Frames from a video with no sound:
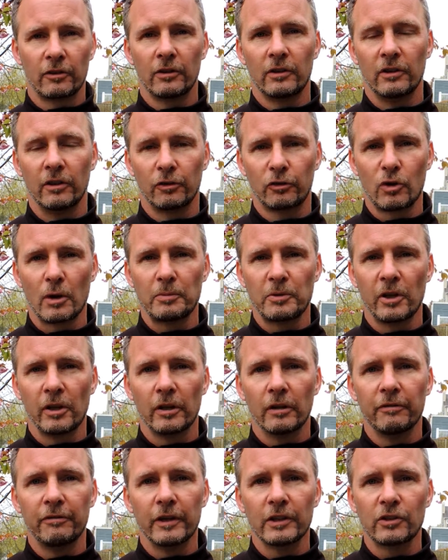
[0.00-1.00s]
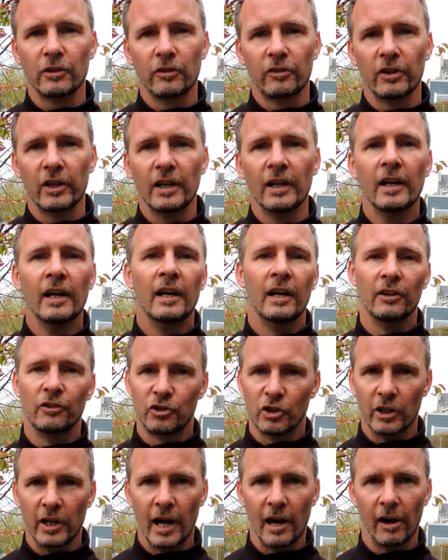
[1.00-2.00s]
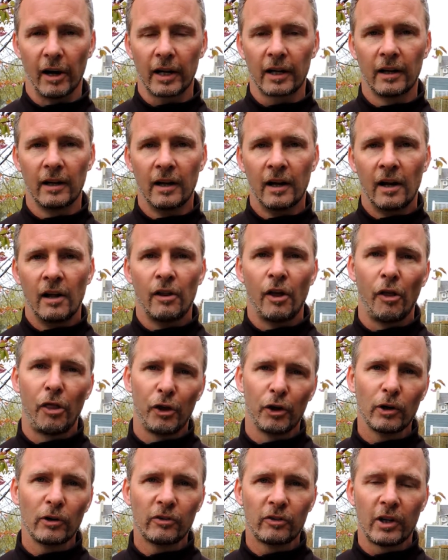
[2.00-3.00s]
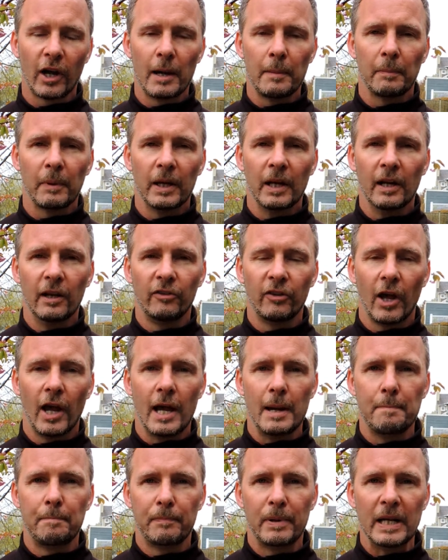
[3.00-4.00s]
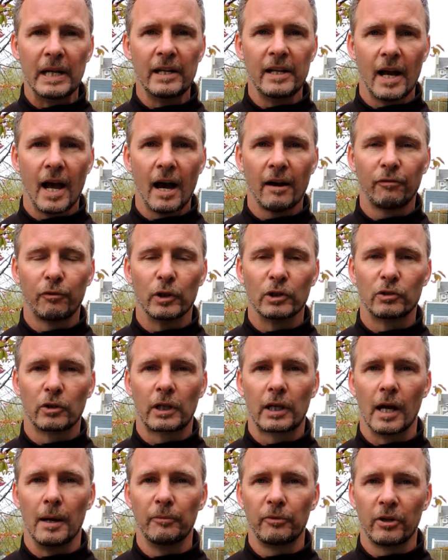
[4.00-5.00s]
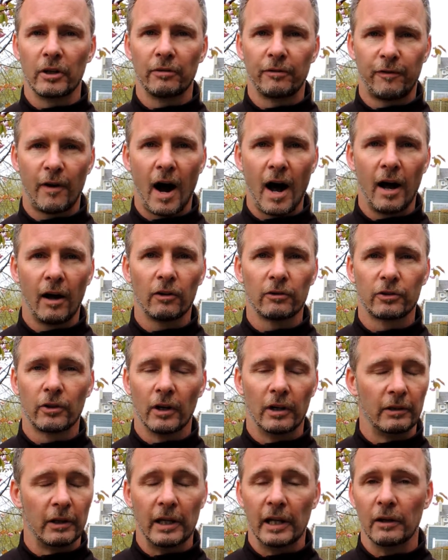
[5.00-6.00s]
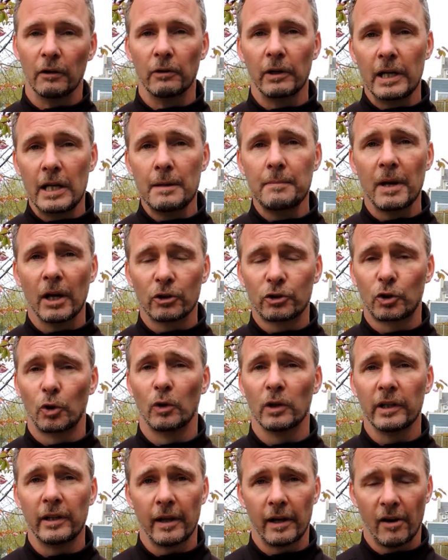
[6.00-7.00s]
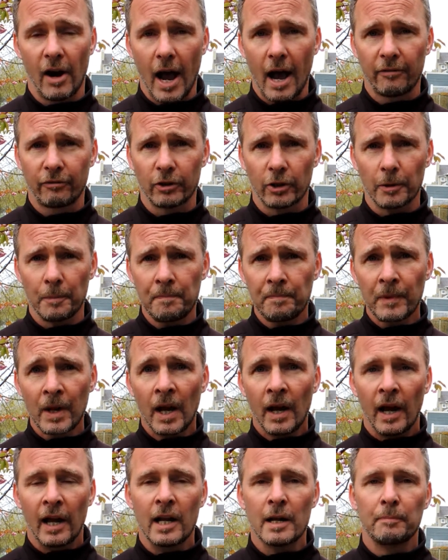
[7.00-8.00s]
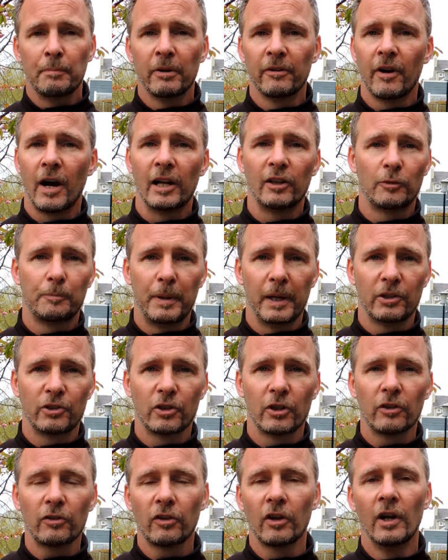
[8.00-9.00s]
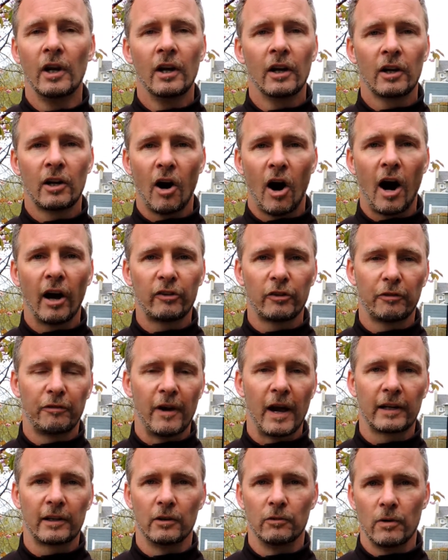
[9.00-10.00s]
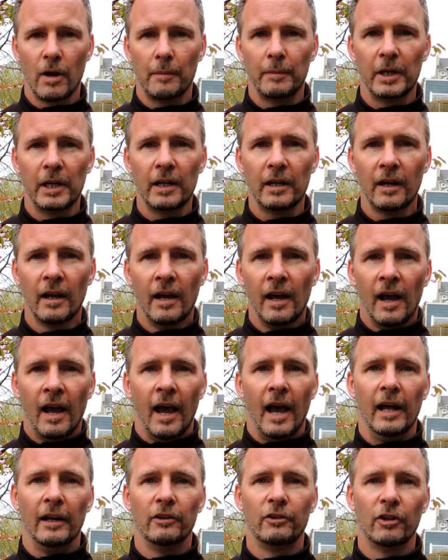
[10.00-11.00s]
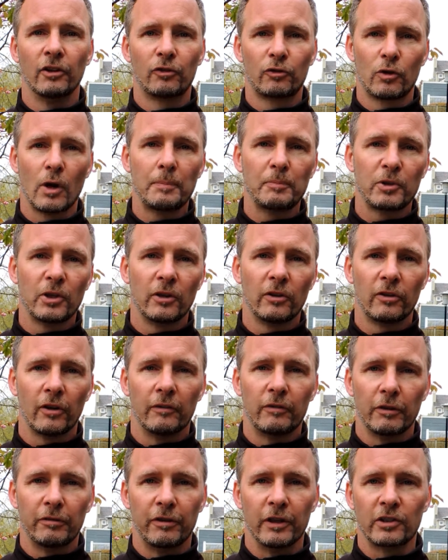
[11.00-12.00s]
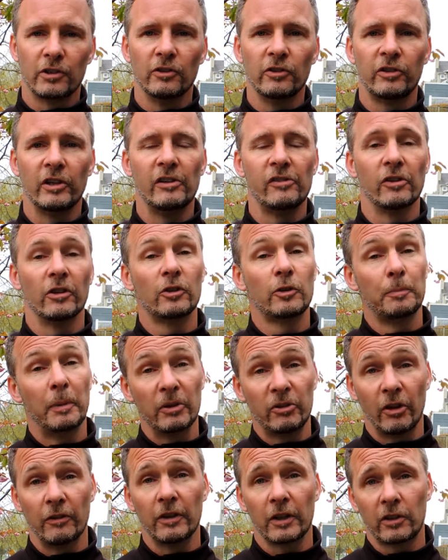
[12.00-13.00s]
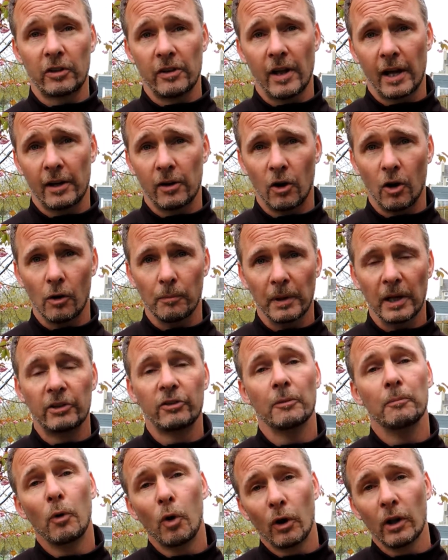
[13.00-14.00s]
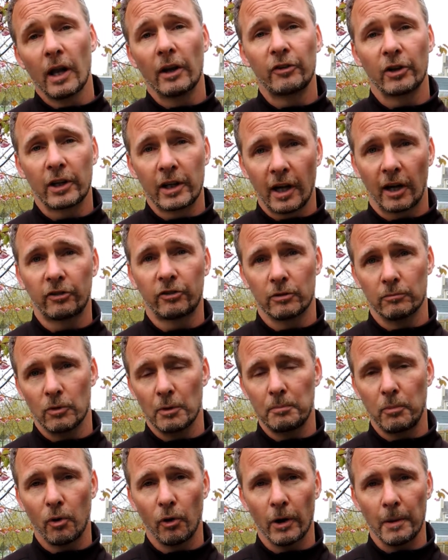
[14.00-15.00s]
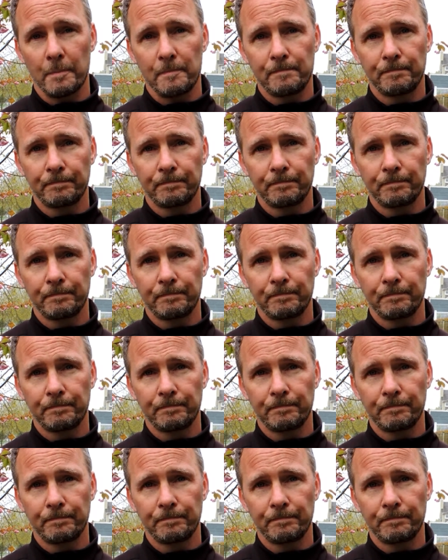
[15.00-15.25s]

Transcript: description of the deficiency is generic. The third type is a PDF, which comes in a file in an email shortly thereafter, and it provides pictures, cause, effect, and remedy, and descriptions of deficiencies that are specific to that home. It's more or less a custom report.